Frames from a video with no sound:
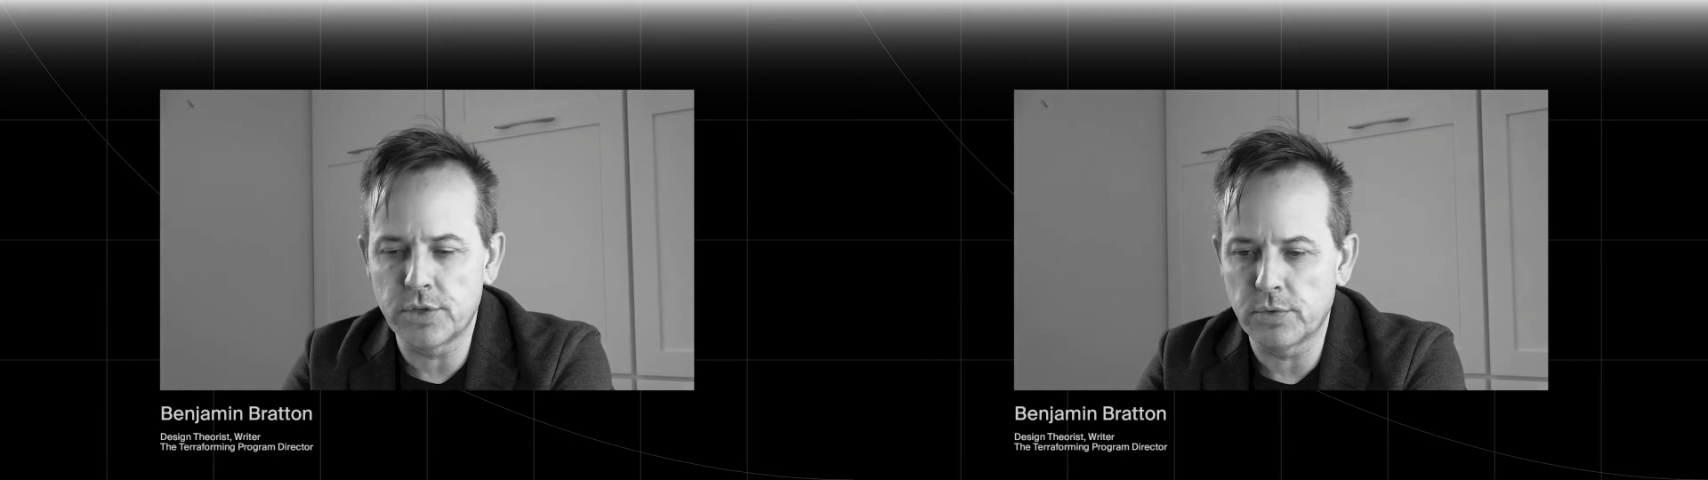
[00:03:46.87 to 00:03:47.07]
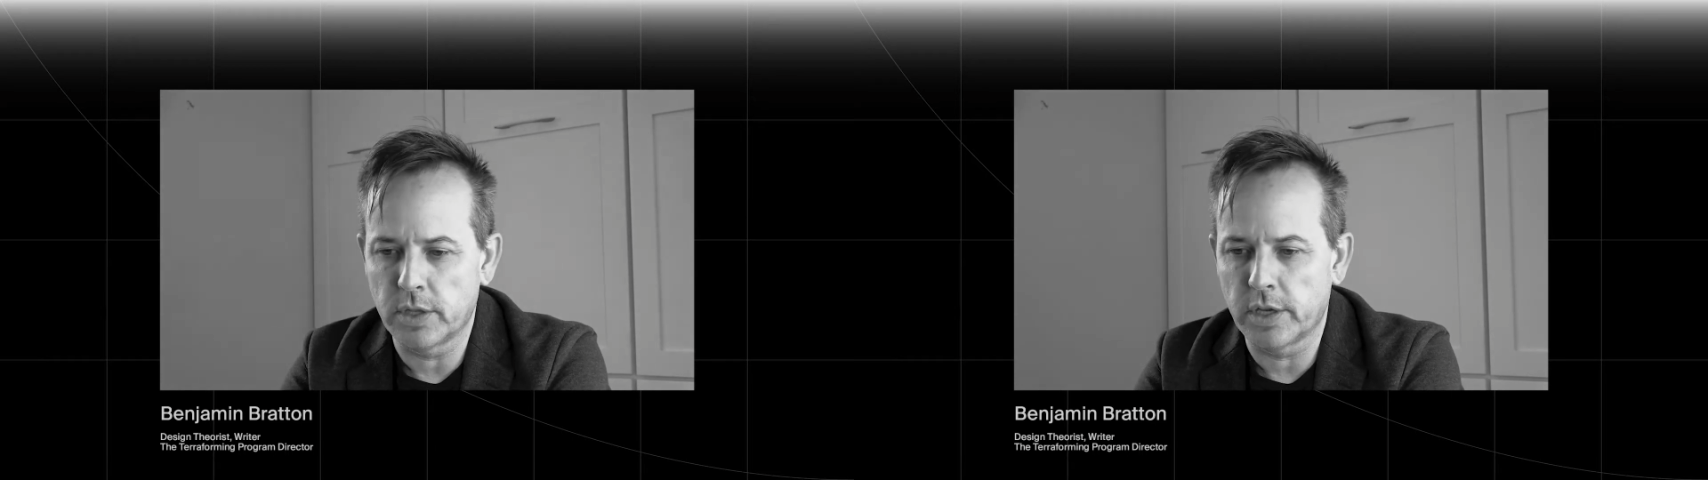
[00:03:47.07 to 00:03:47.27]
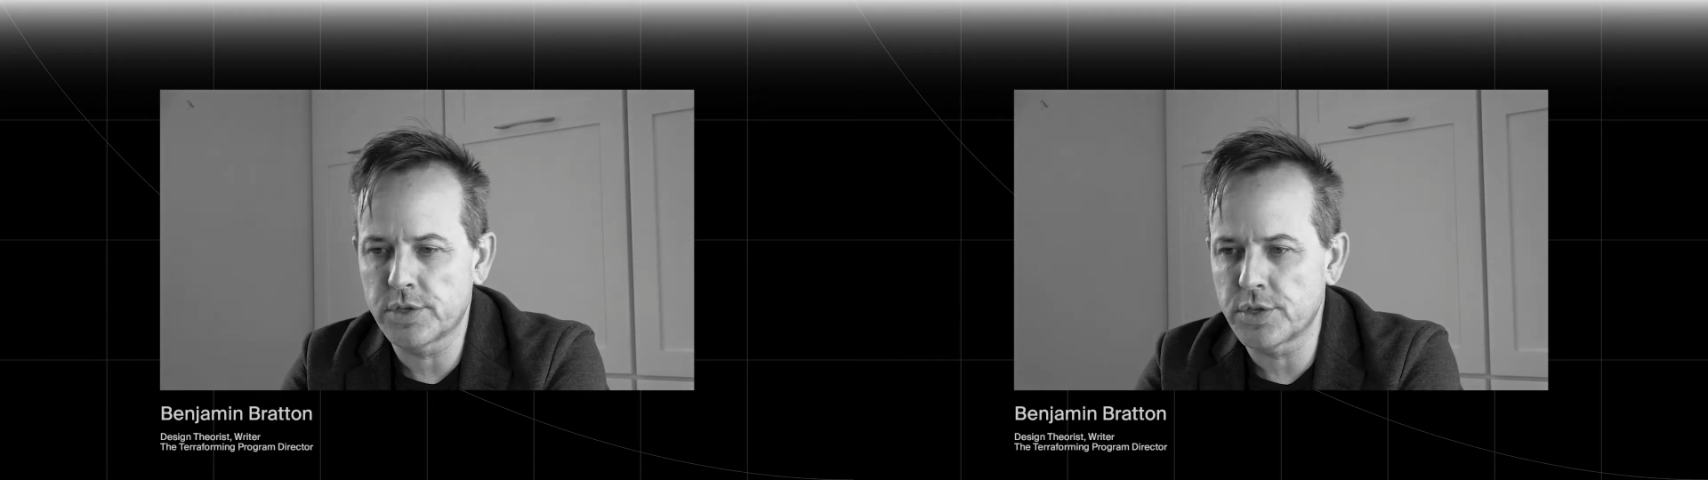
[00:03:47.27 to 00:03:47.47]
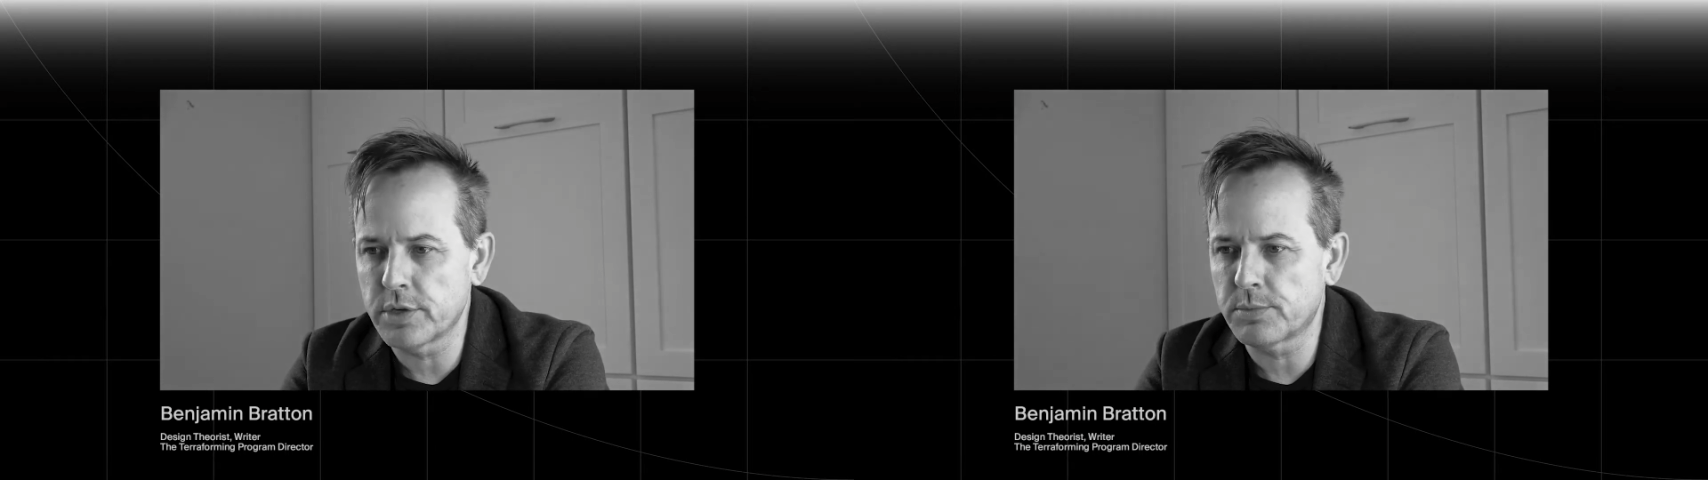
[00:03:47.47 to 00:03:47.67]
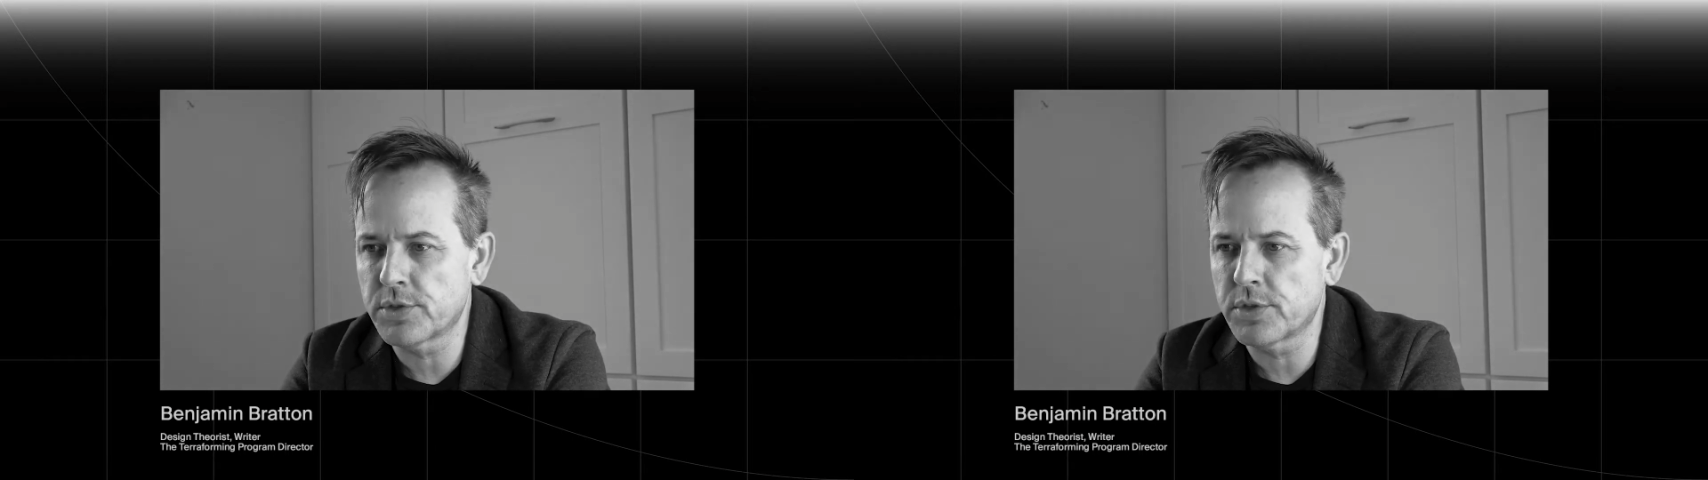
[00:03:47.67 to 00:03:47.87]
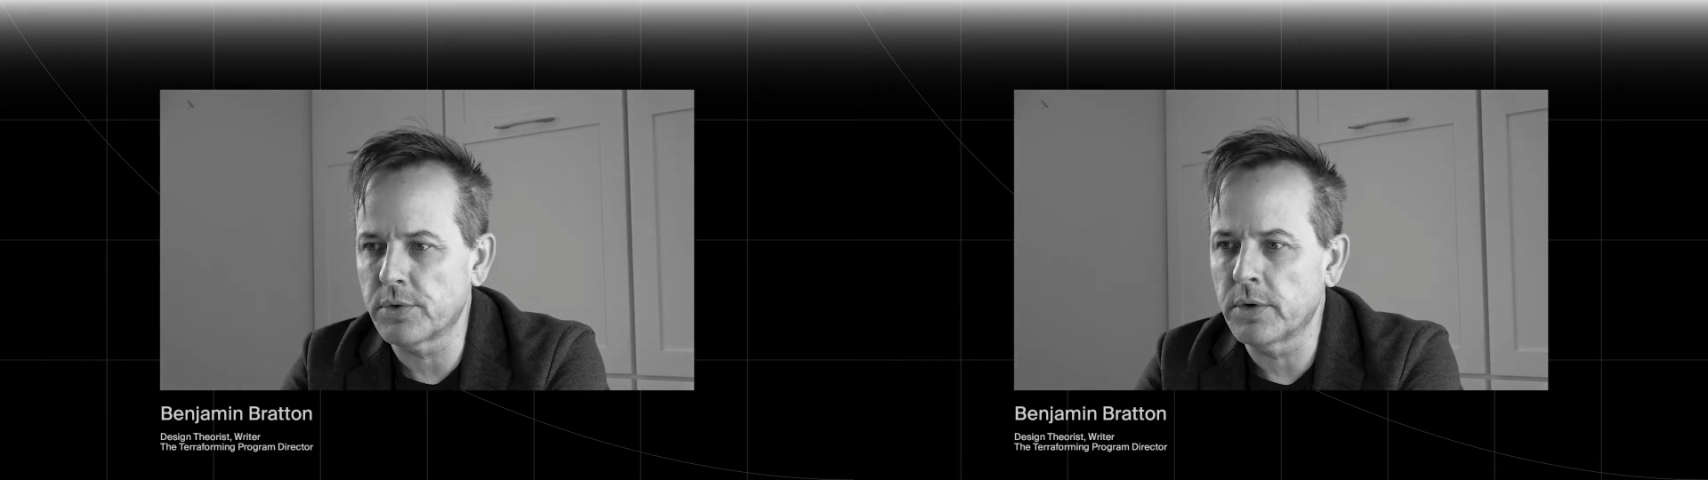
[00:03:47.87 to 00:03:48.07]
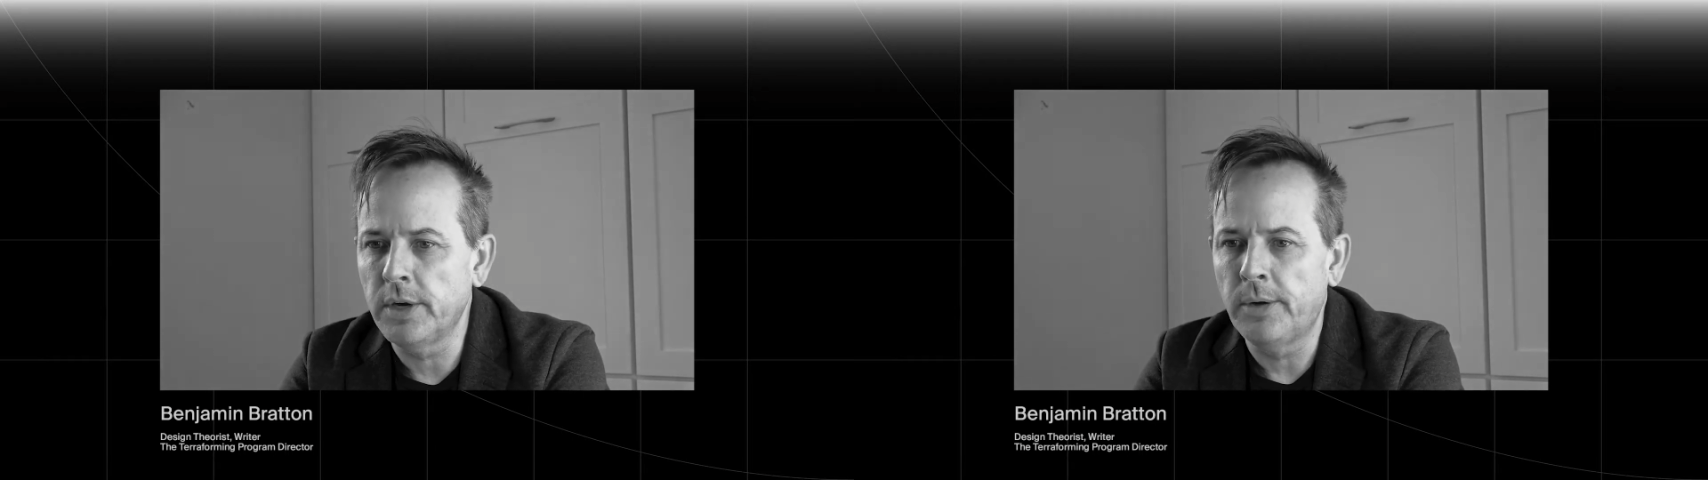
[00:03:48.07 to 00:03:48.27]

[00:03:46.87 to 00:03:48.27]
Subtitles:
new relationships to